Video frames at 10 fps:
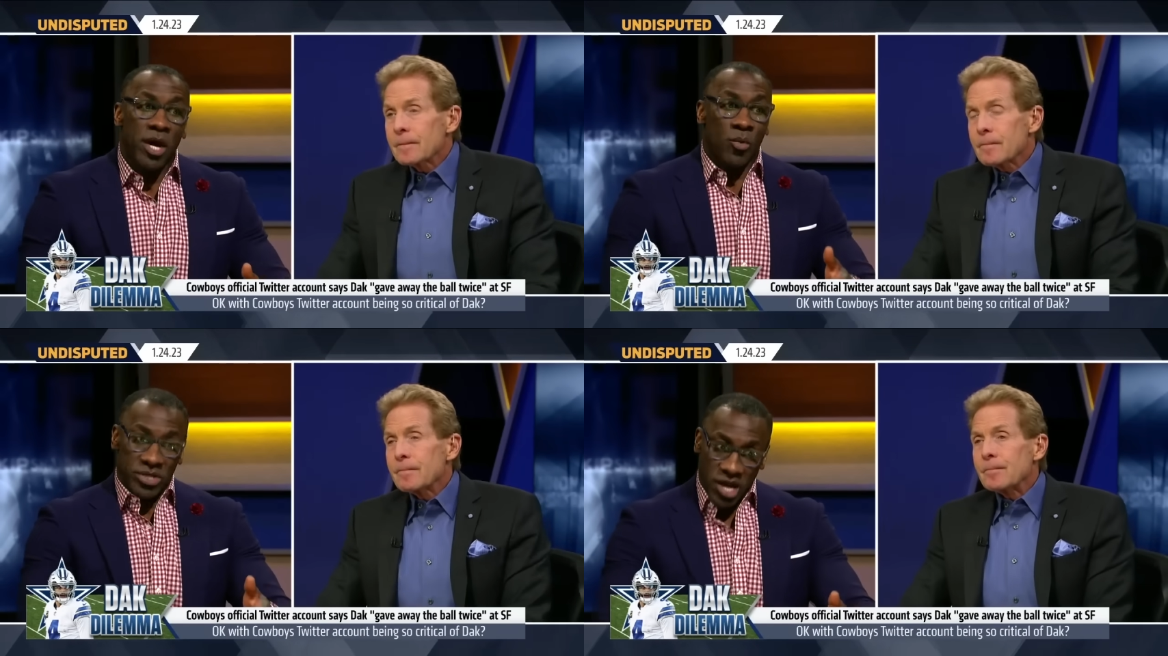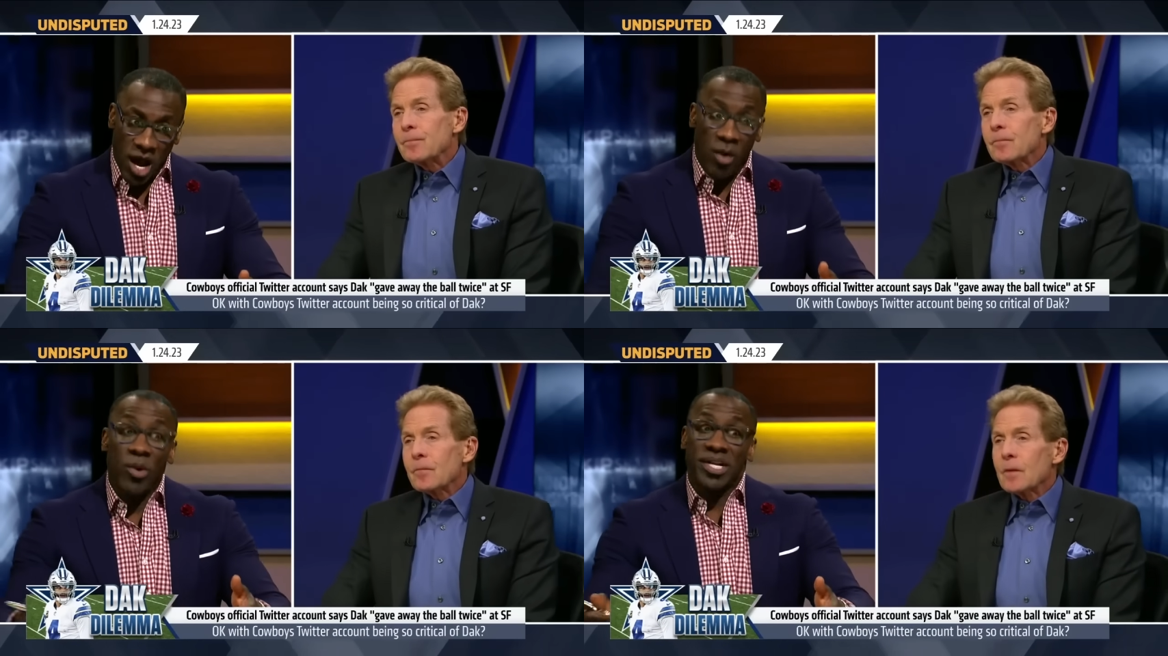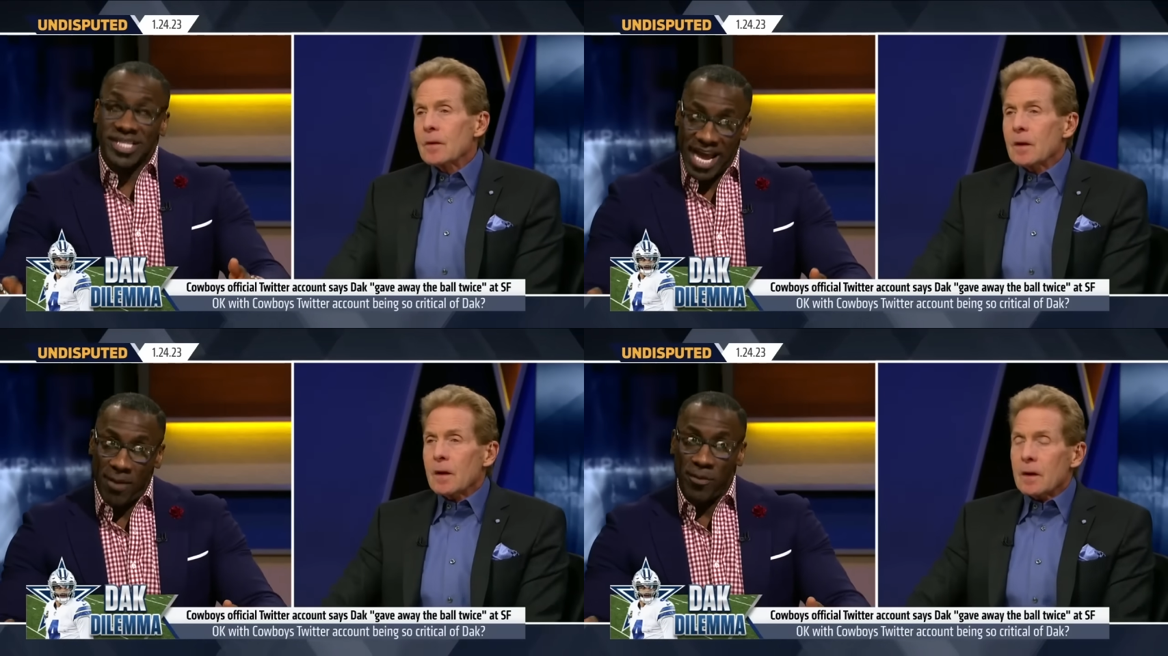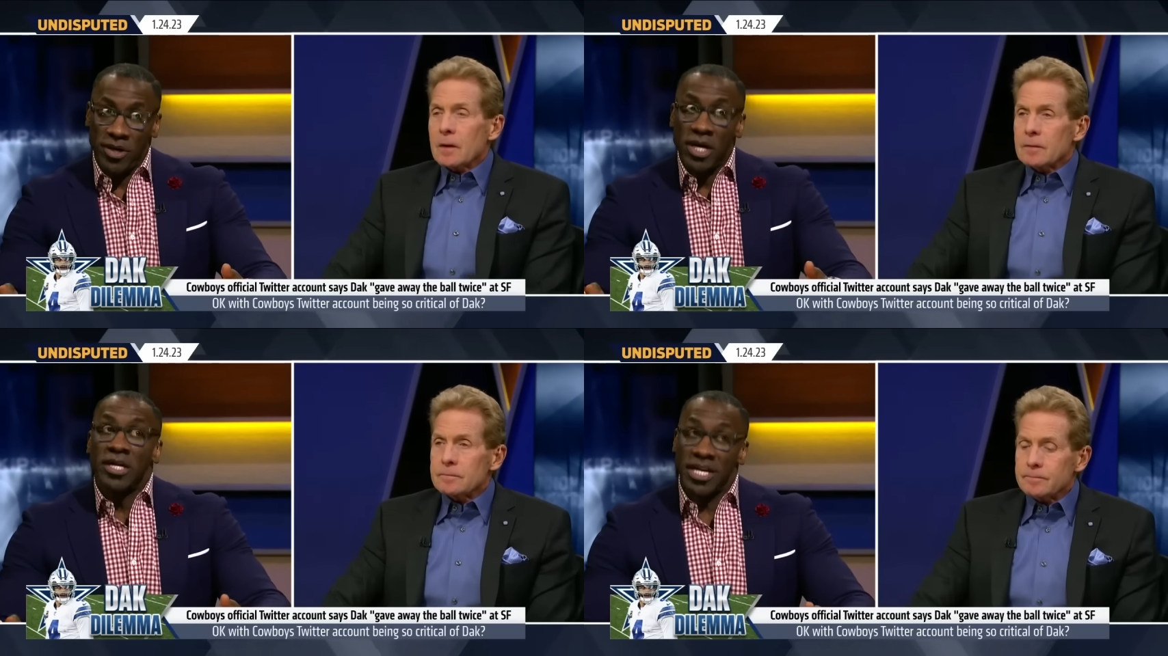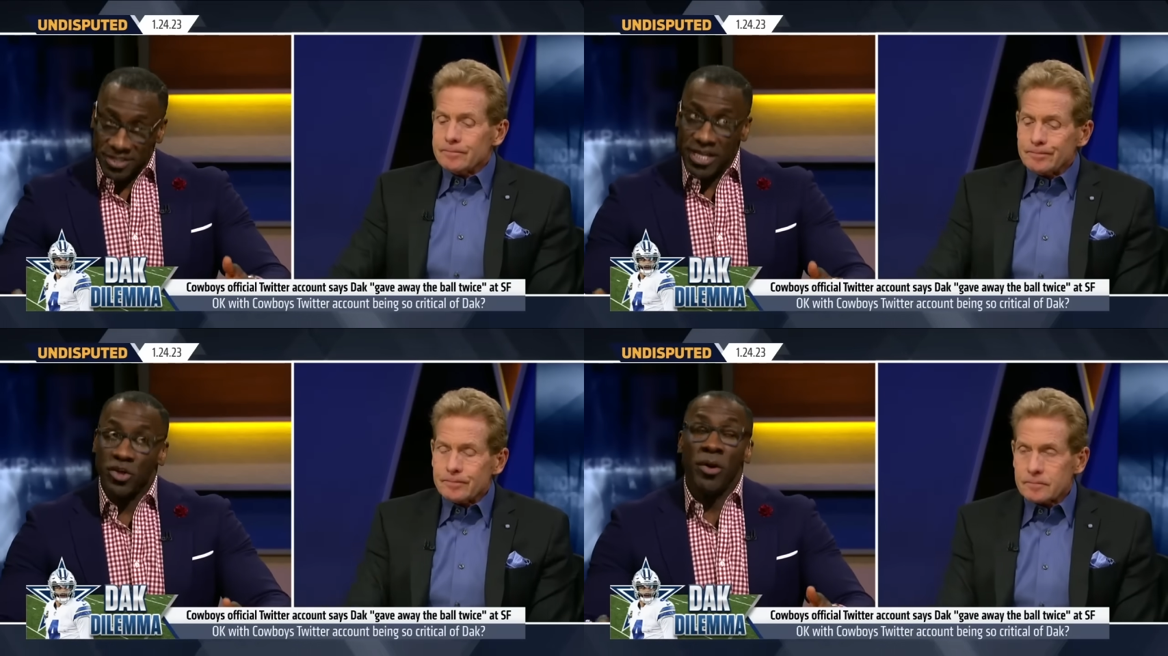Speaker 1: When Tom went to Tampa, they
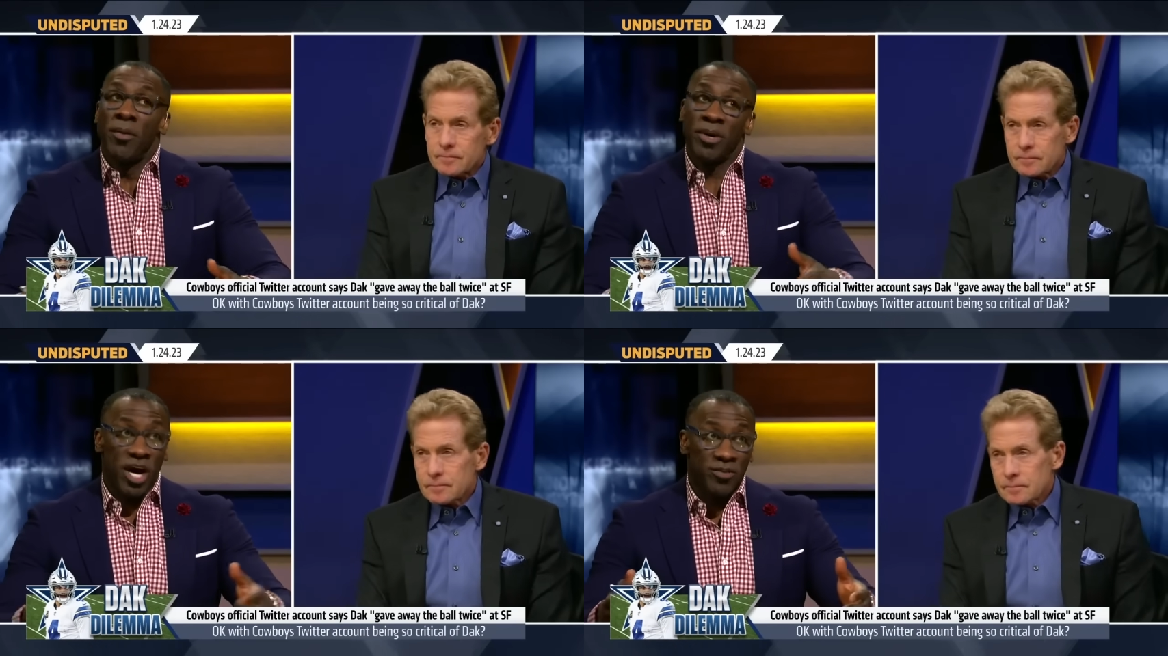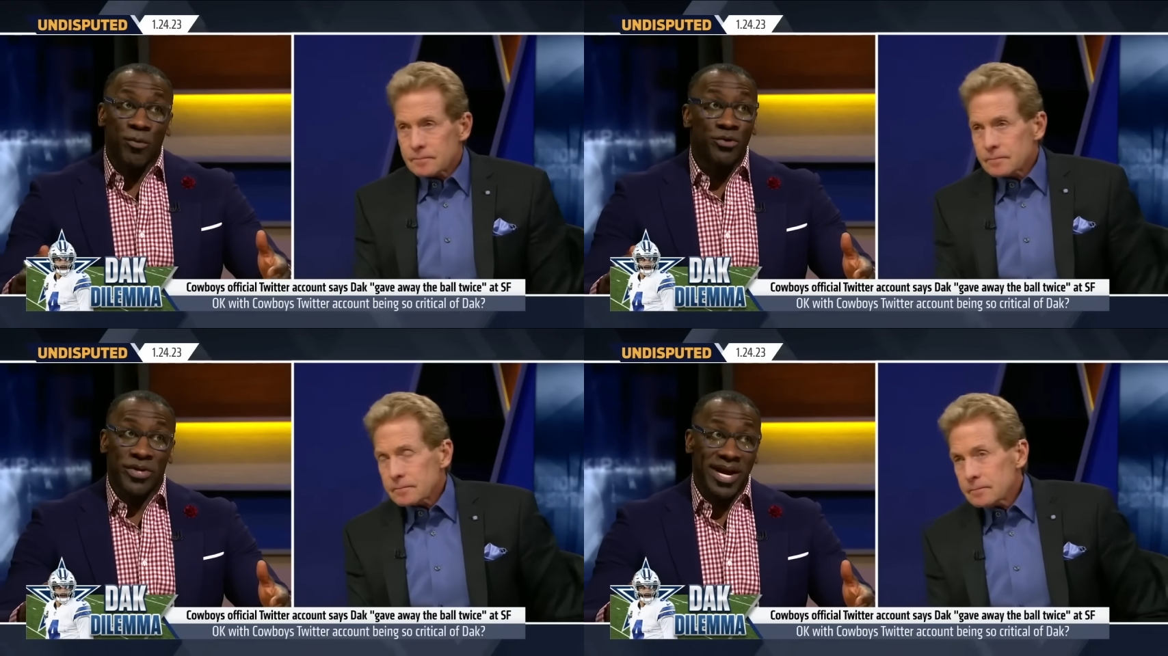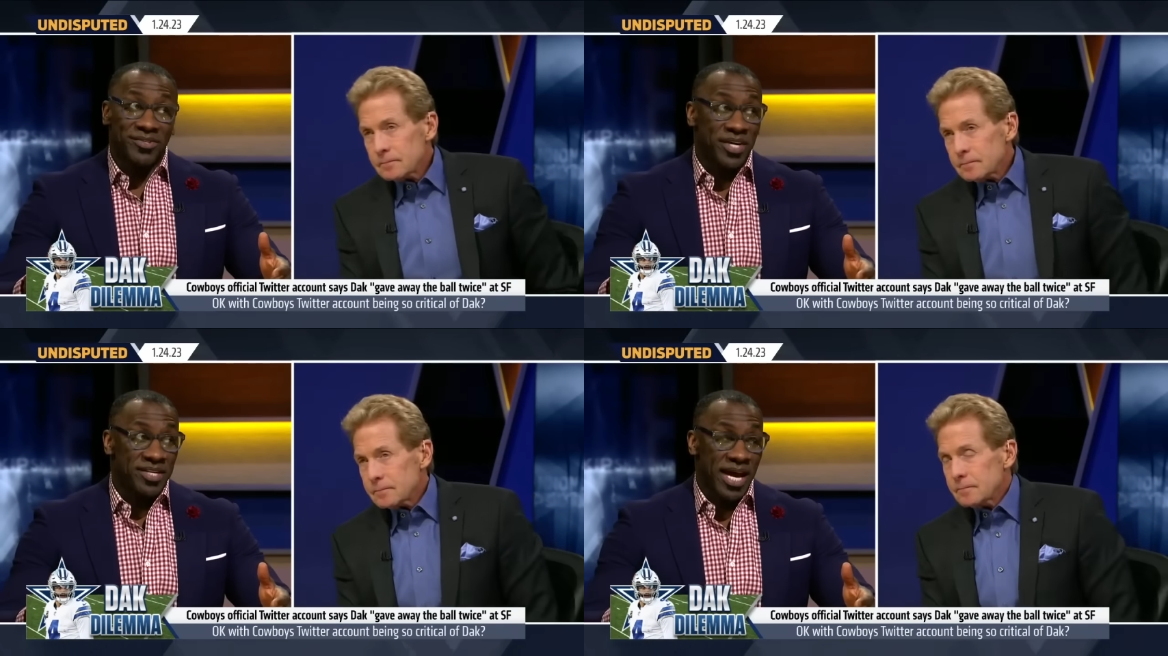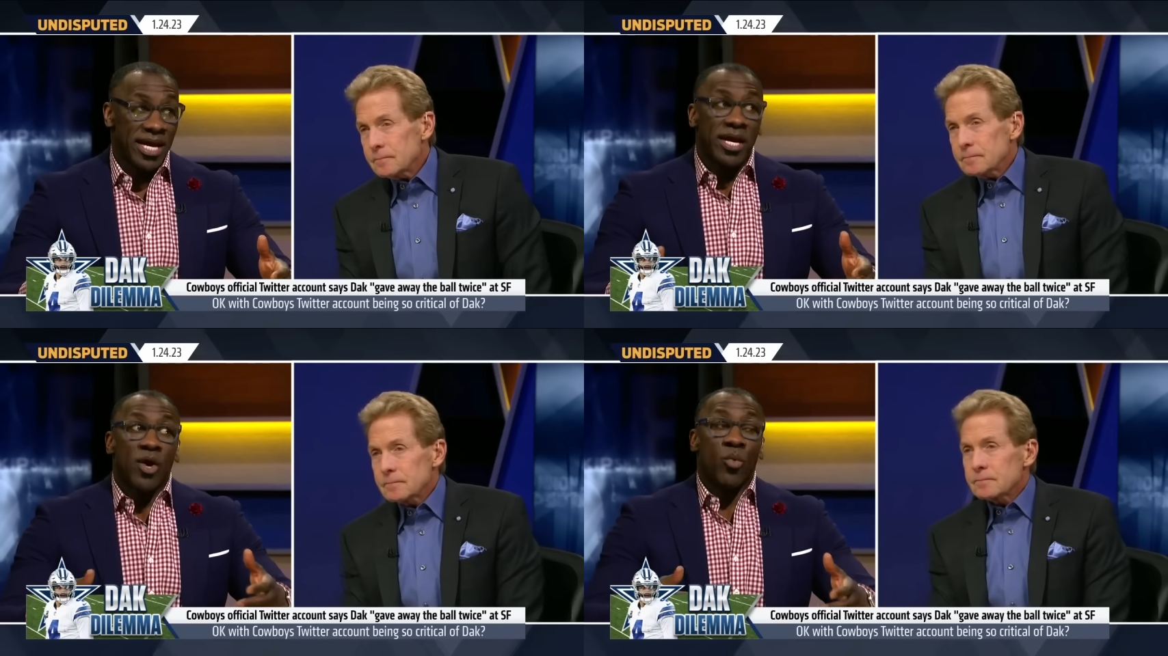said you because Bruce Arians says, hey,